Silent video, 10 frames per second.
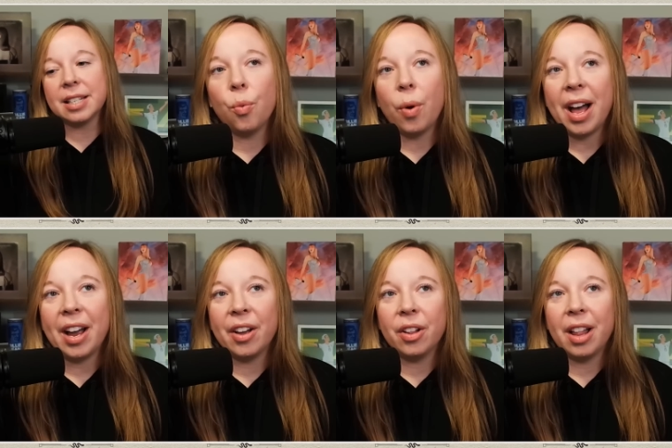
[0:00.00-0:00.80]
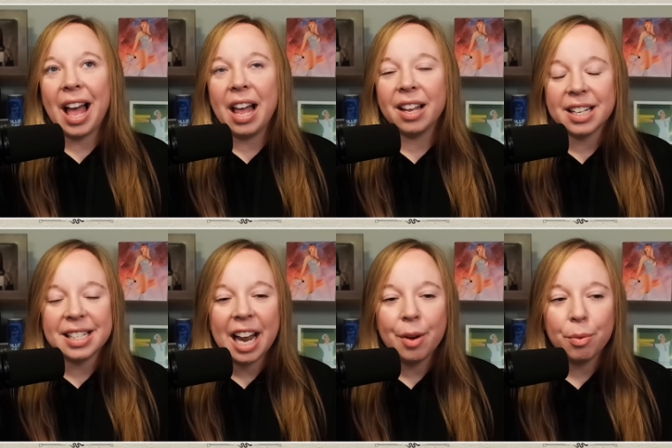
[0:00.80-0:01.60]
while Alex and
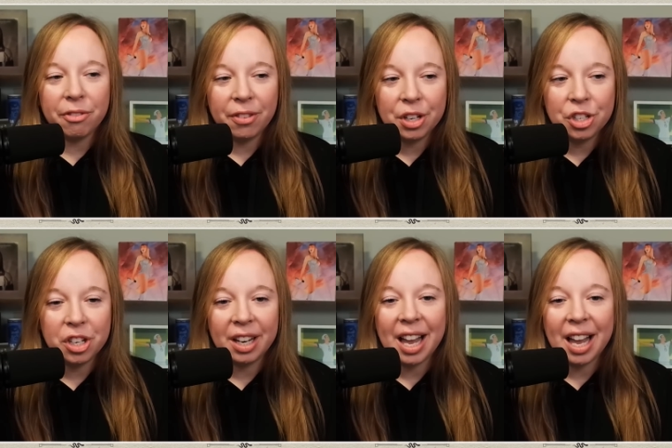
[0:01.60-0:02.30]
I were finishing